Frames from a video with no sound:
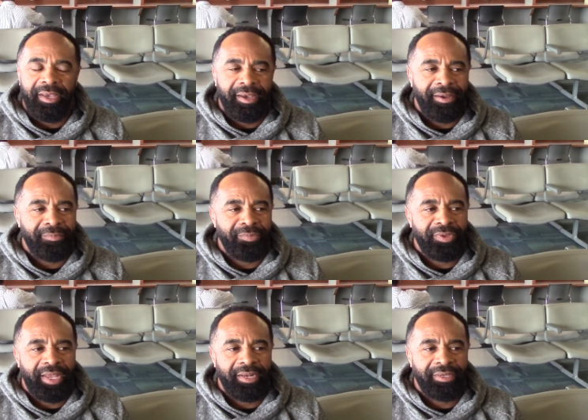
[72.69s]
Um, you
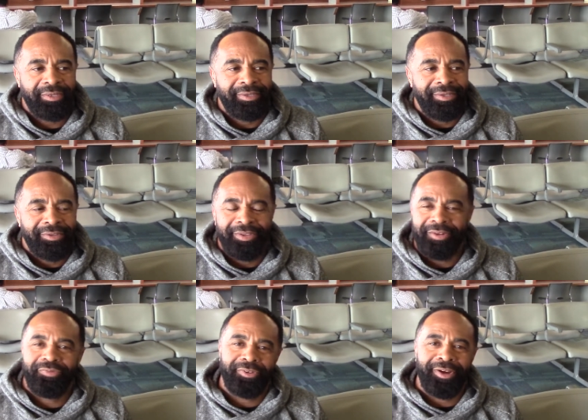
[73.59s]
got to got
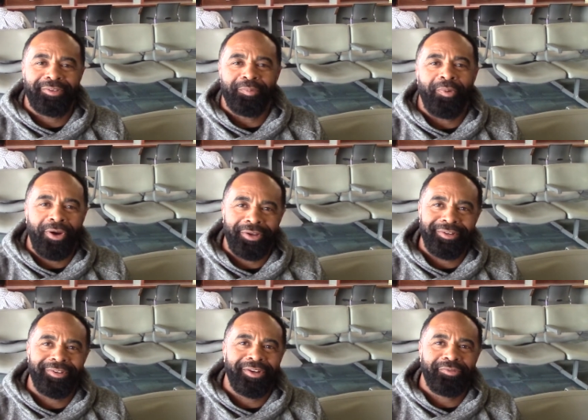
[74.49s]
to figure out the
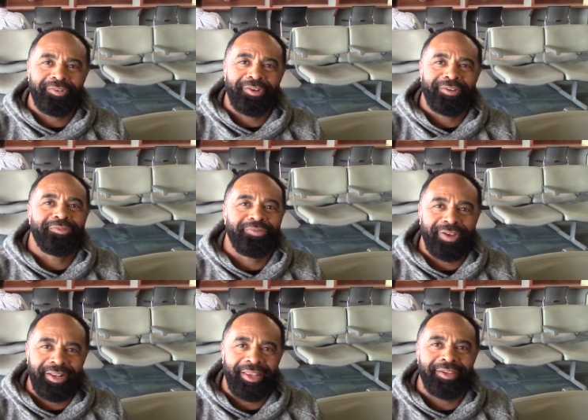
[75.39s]
marketing. You got to figure out the
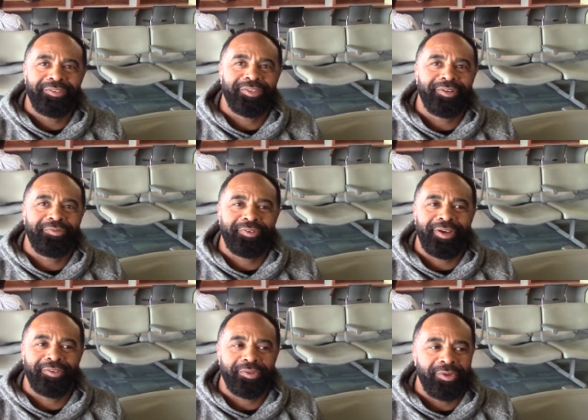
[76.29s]
finance. You got to figure
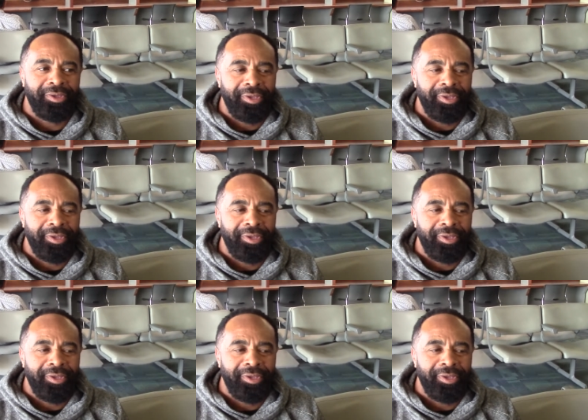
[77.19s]
out the